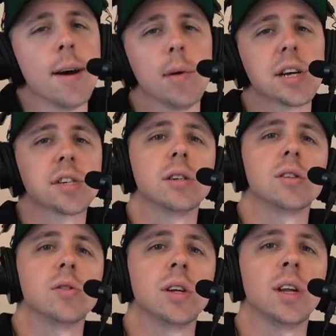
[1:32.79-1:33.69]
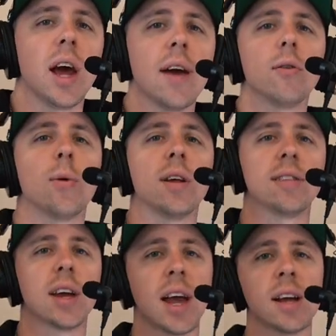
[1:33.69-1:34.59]
Make sure to tune in every
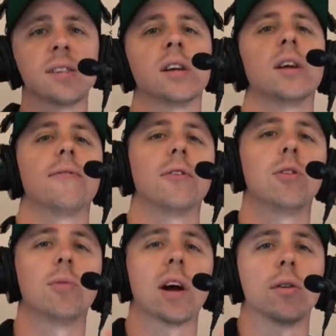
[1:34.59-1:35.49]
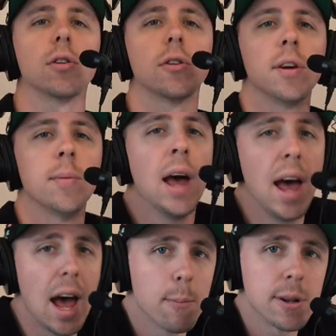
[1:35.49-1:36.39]
Wednesday and Sunday for a new Black with No Cream
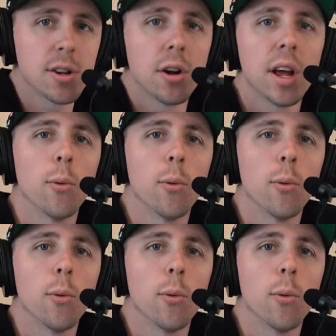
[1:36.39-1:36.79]
episode.